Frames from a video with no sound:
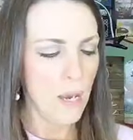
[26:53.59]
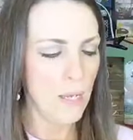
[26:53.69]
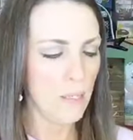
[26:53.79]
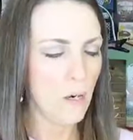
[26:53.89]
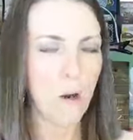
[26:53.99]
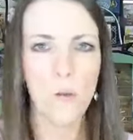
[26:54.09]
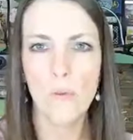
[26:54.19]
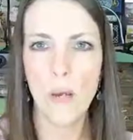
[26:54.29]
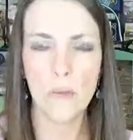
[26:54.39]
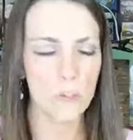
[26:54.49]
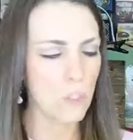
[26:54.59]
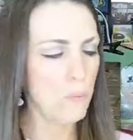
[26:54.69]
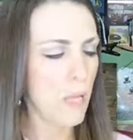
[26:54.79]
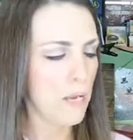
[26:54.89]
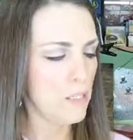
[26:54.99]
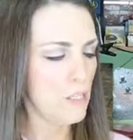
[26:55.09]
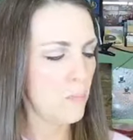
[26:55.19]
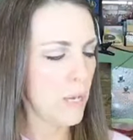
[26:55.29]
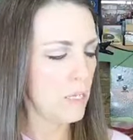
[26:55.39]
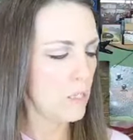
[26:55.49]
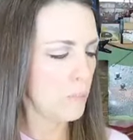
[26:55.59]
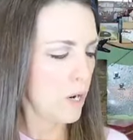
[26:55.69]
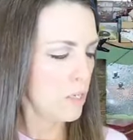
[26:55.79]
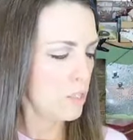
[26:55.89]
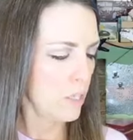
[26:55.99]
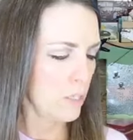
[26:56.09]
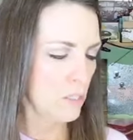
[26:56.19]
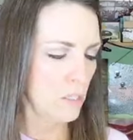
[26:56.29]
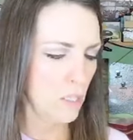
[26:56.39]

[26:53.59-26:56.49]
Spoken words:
and then all the other supplies to make the projects.